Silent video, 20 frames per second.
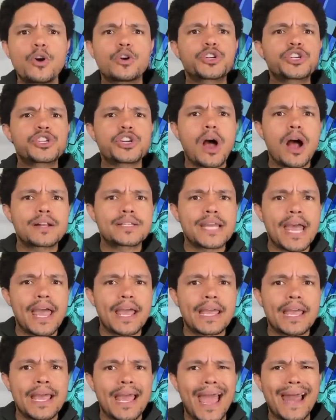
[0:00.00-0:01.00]
on Shark
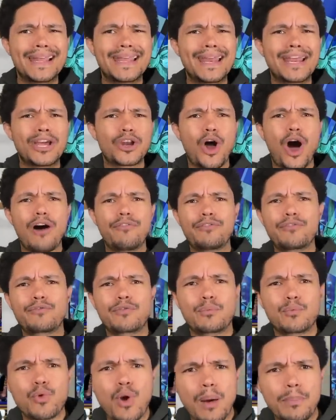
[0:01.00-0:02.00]
Tank and getting an offer
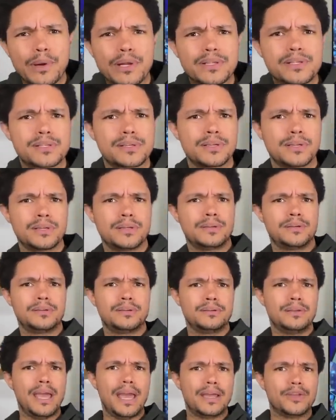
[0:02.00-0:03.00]
from Roberts.
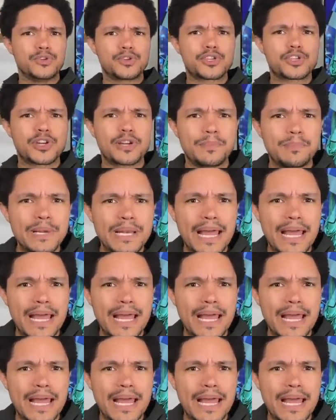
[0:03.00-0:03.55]
Yeah, you're just going to be